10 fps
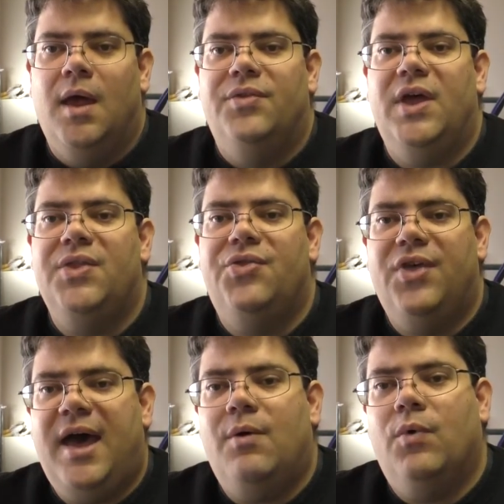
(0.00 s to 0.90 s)
then
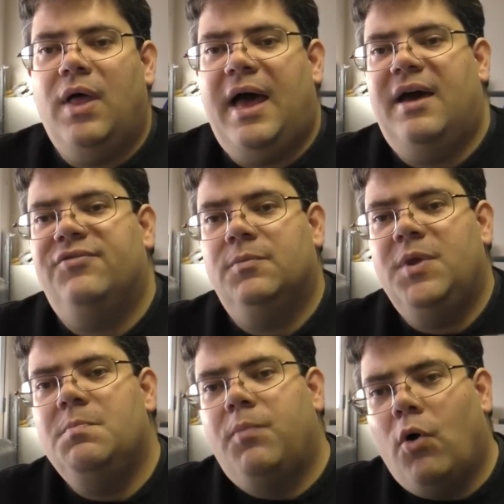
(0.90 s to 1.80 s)
that will have to
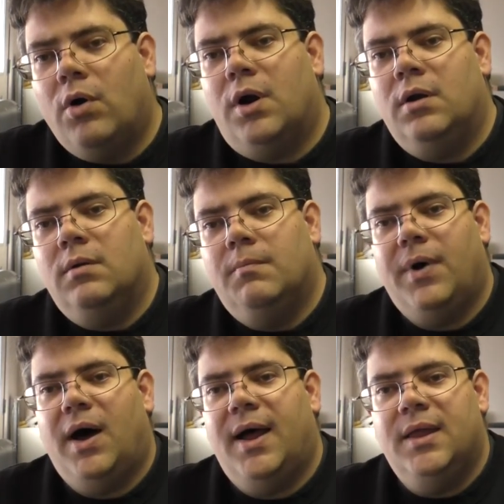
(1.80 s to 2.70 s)
be borne
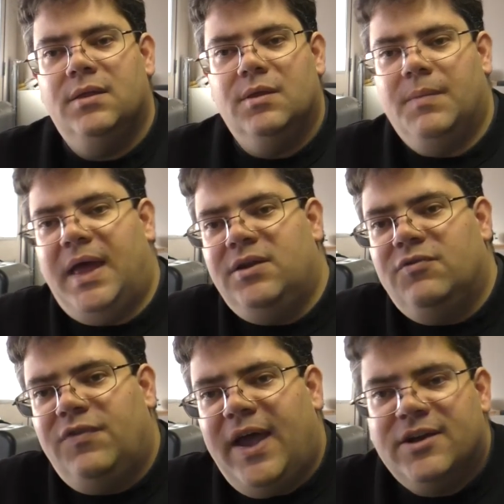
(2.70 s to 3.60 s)
by the
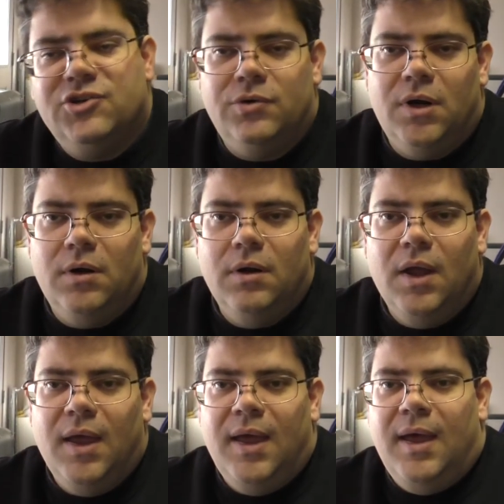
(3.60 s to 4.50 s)
manufacturer
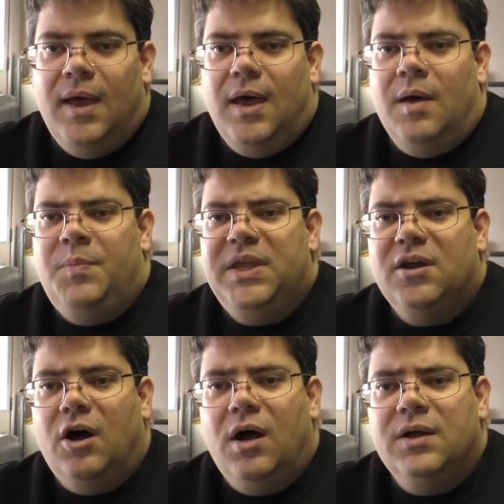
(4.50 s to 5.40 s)

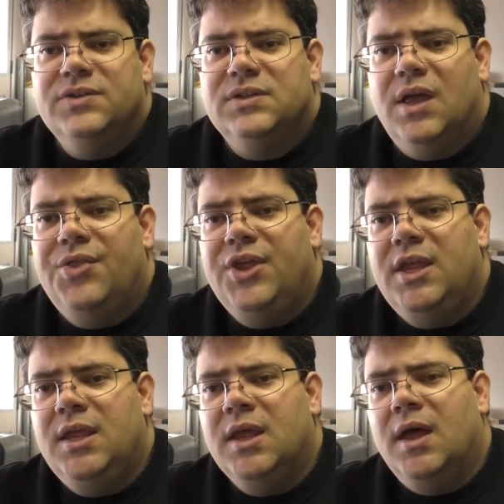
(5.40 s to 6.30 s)
because
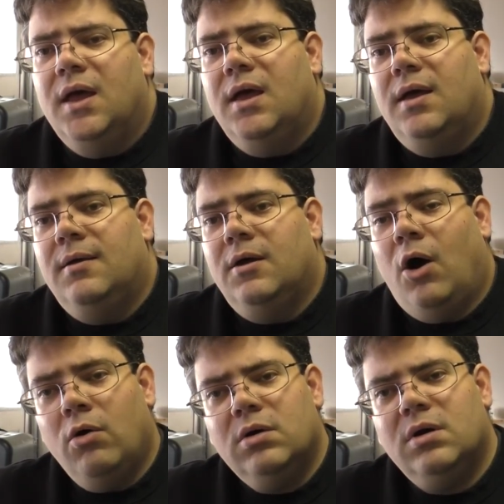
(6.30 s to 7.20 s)
the
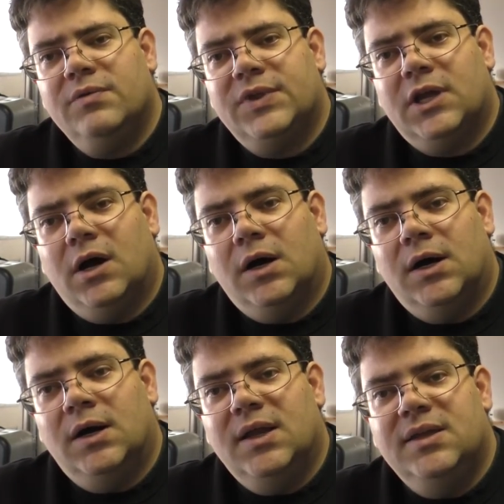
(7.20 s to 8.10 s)
owner of the
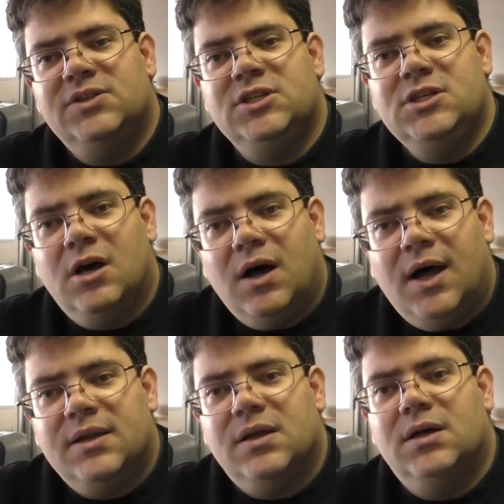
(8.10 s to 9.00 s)
car is
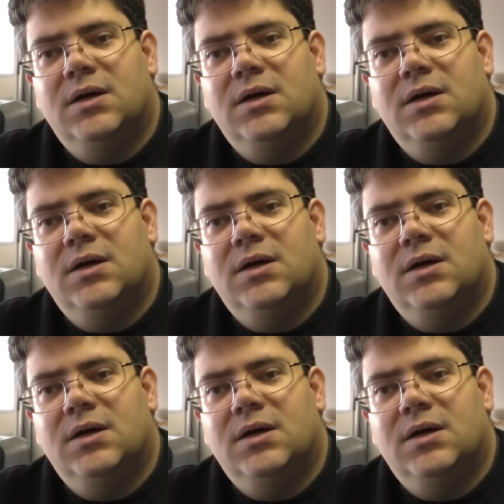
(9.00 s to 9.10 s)
not